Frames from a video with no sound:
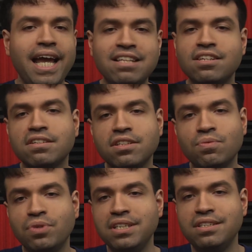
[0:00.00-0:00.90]
It sucks in the
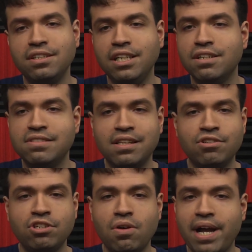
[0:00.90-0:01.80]
recent years that the
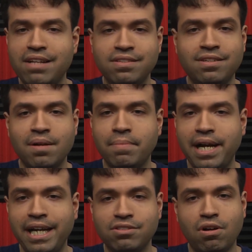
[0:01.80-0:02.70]
show hasn't done
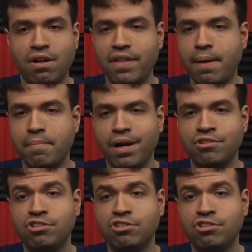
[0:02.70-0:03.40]
bikes all that much.